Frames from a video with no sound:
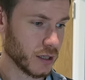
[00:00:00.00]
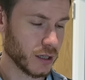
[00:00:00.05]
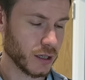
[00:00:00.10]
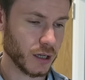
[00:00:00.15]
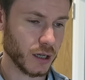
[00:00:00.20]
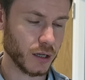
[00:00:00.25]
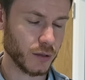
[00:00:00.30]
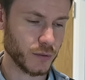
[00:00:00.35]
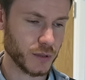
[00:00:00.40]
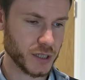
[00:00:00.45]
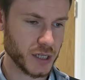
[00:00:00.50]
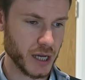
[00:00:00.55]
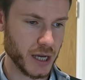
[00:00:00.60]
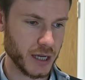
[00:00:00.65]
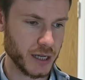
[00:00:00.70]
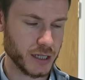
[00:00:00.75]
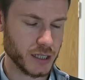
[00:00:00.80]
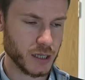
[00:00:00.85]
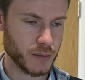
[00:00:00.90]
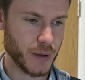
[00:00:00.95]
like we
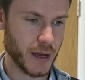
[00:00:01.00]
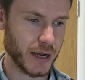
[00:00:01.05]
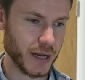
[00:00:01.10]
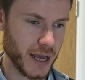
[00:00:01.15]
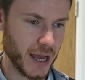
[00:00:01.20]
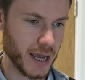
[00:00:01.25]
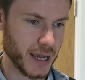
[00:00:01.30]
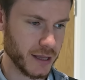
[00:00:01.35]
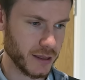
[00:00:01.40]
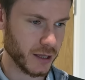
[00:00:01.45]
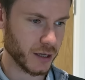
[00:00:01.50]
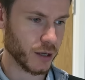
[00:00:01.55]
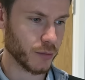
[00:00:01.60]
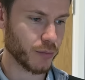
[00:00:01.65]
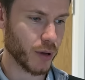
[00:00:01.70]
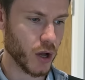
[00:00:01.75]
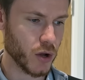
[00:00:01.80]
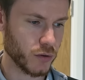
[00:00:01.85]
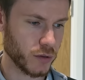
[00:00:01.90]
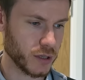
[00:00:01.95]
say, it's about getting the
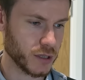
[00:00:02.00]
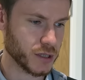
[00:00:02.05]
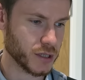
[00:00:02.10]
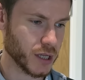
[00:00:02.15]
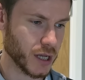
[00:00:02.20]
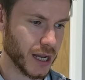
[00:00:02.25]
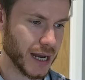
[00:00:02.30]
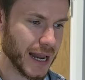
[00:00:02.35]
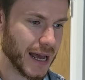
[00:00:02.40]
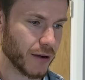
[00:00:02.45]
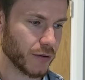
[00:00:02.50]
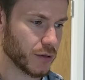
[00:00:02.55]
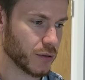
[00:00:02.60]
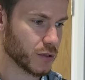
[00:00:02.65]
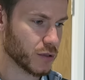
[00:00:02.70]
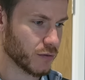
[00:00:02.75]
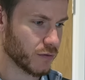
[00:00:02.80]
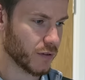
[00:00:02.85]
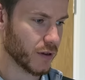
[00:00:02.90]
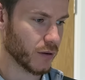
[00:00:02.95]
components that allow you
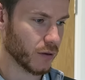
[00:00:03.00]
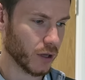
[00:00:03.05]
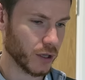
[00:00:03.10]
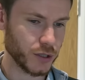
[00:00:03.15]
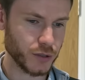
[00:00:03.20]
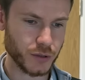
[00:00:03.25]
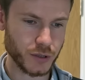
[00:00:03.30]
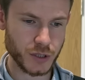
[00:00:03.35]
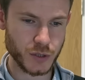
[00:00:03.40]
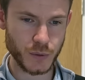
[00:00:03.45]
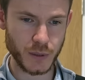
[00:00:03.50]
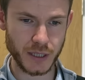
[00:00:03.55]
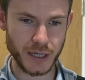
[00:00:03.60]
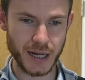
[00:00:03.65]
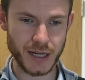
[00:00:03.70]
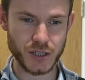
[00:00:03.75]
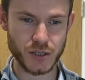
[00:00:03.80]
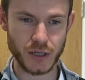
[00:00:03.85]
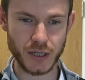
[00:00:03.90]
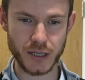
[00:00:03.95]
to feel like you can swing
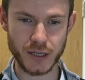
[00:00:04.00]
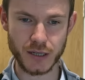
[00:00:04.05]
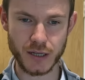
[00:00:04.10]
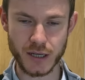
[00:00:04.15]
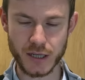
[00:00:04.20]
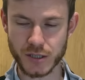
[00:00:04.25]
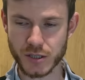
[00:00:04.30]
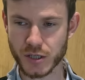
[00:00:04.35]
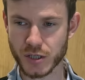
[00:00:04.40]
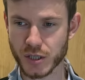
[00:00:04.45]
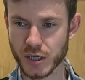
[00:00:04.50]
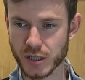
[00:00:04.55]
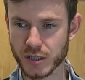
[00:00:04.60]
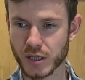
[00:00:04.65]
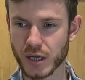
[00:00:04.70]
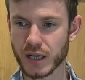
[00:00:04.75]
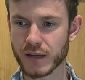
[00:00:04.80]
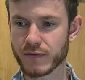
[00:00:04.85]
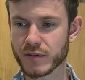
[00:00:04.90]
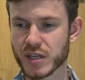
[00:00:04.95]
naturally, and it just
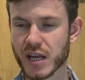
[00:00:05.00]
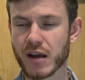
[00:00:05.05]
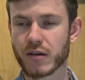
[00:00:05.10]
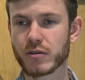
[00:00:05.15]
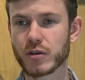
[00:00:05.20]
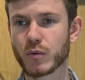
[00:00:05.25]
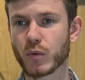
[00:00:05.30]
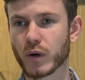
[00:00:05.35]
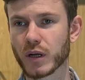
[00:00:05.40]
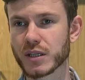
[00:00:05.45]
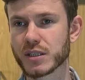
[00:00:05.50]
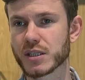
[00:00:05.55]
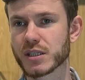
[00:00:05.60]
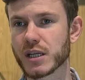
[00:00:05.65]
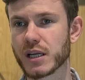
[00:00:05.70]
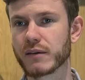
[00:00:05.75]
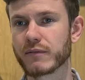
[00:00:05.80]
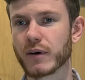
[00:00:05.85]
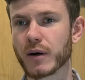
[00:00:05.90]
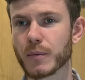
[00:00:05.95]
delivers how you want it to
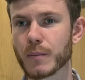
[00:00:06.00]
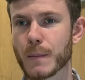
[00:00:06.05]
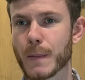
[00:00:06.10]
deliver.